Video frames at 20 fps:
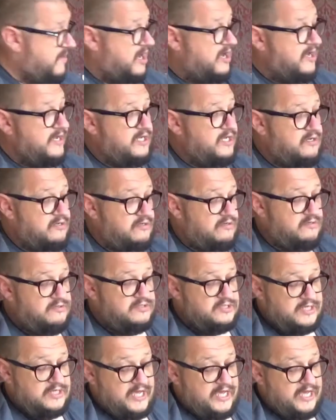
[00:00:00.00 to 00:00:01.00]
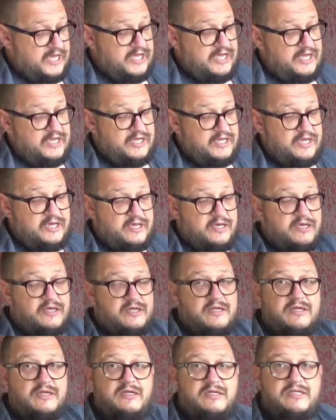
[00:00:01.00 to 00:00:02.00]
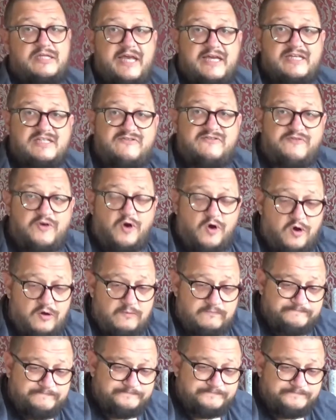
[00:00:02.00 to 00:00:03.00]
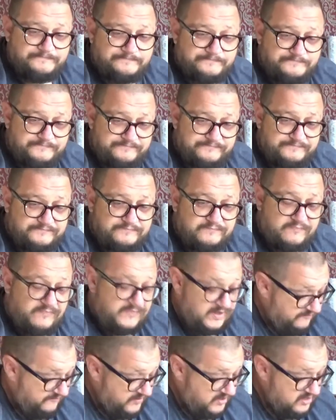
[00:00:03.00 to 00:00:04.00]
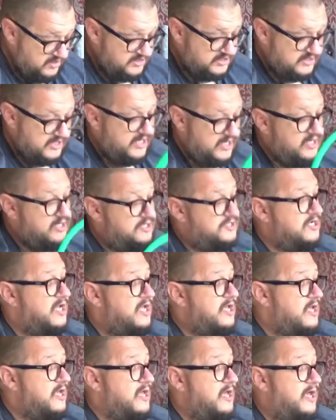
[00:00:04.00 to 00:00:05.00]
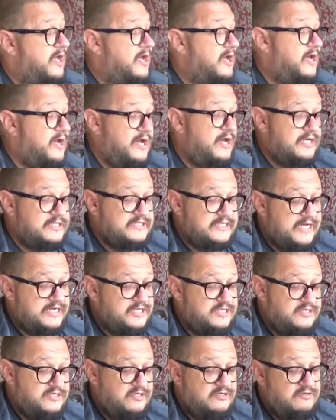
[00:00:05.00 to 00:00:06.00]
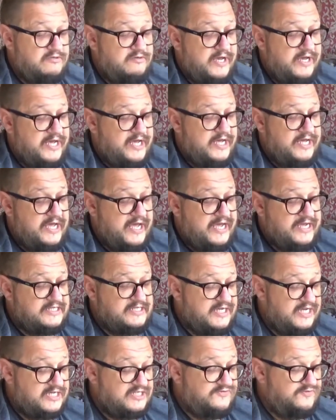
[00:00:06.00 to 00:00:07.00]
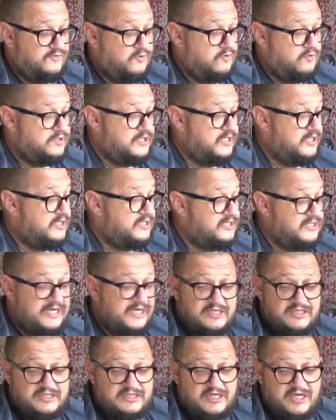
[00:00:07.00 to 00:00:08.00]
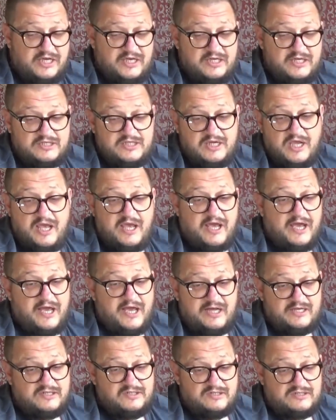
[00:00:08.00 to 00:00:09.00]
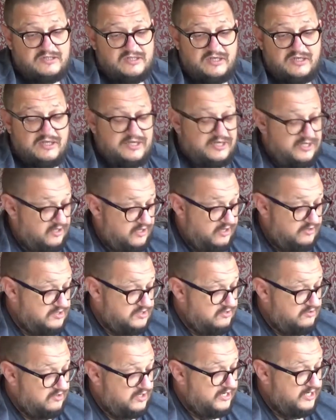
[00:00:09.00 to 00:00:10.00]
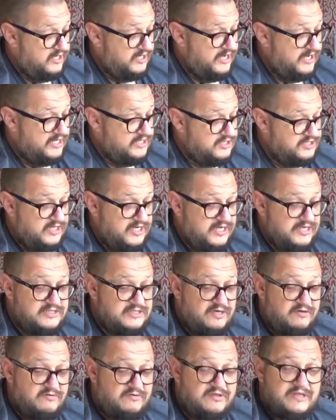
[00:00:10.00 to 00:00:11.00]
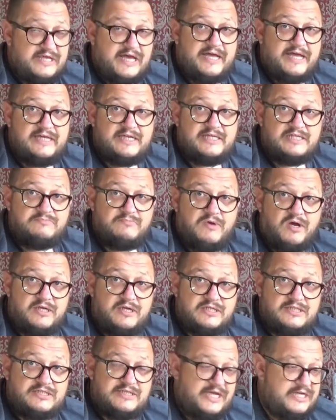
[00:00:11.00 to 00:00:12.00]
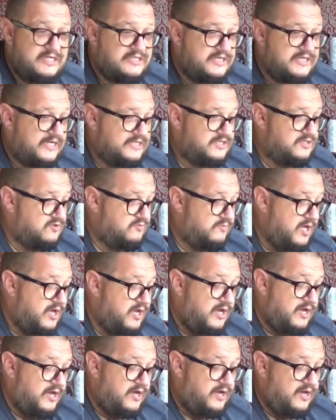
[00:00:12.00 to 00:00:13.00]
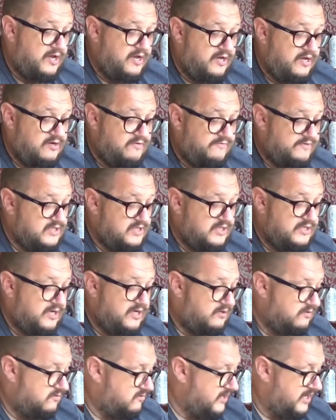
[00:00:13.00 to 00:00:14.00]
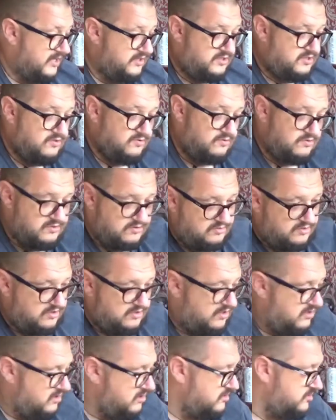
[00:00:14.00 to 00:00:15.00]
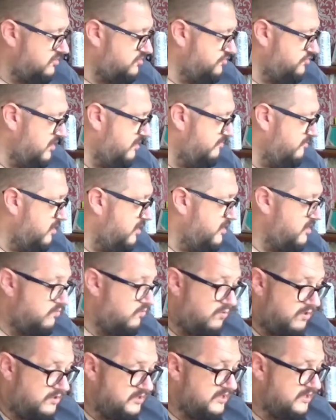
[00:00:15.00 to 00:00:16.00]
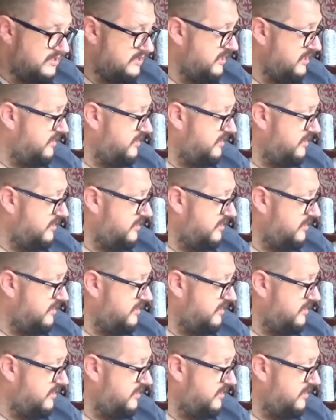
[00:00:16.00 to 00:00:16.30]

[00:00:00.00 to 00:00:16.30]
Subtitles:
use a DS4 first stage attached to a ATX40 second stage, and just a little O2 clean gauge there. So that is my stage setup, and obviously that'll all get tucked under and streamlined once it's in.